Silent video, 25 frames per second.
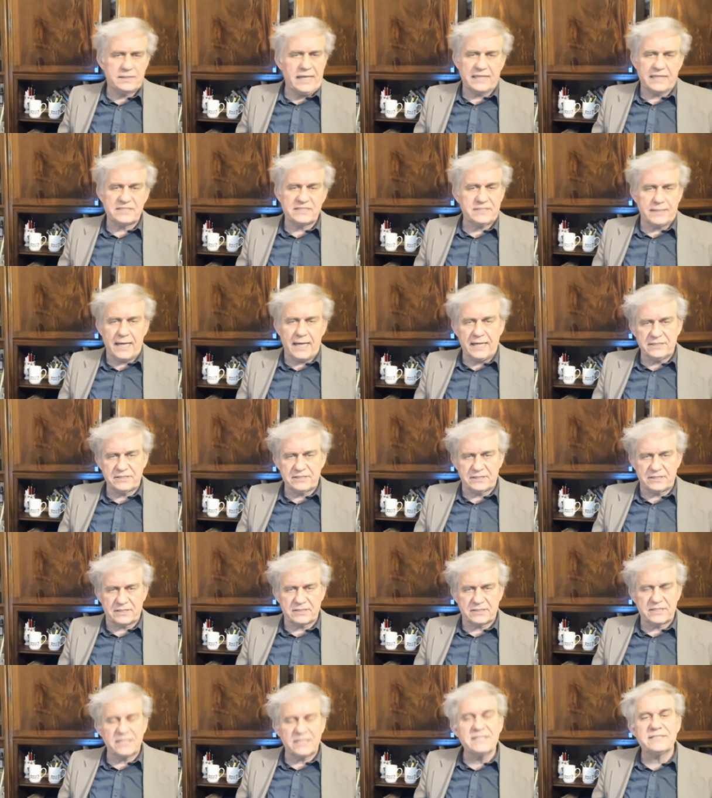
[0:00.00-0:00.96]
that's
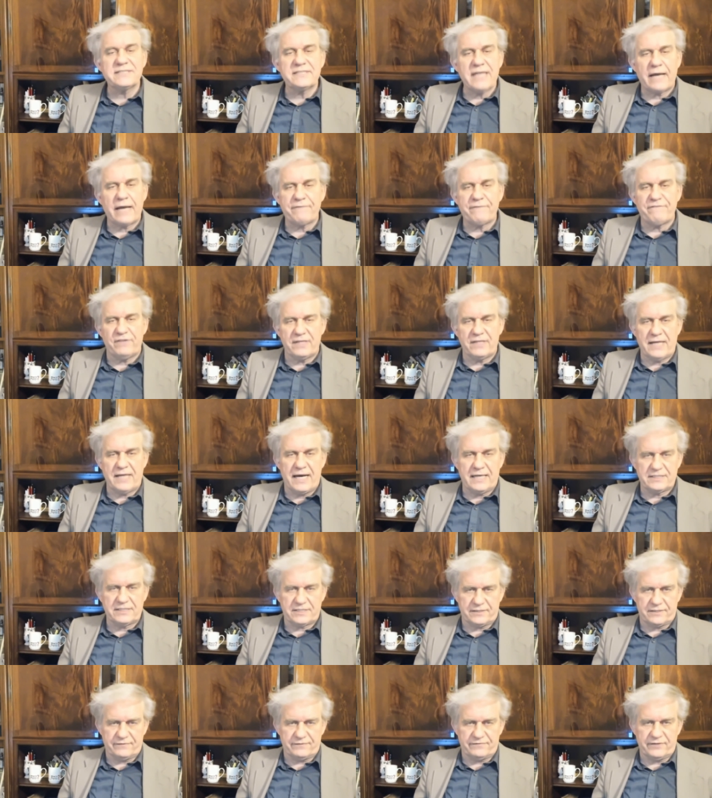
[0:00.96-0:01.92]
nonsense. It's not
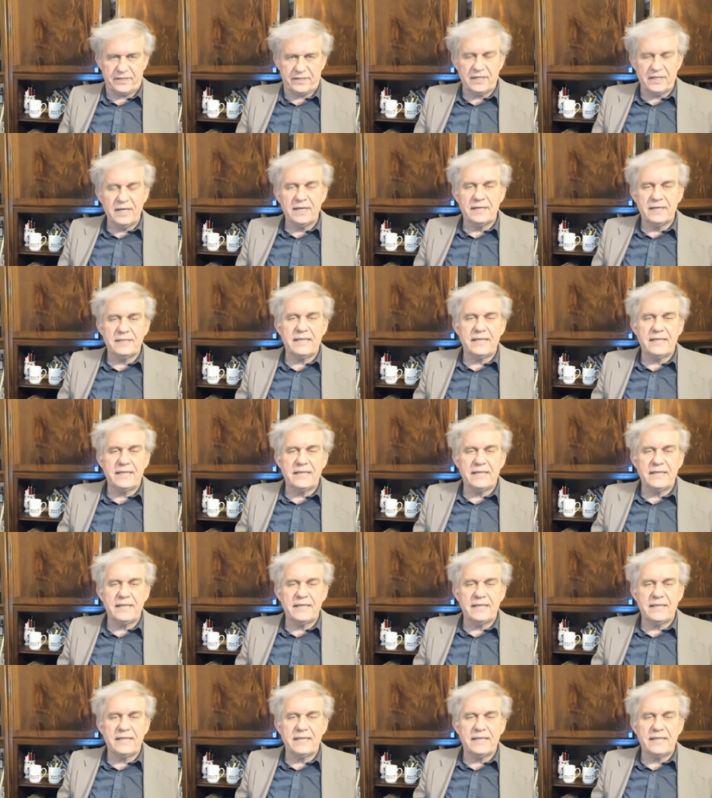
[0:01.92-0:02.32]
philosophy.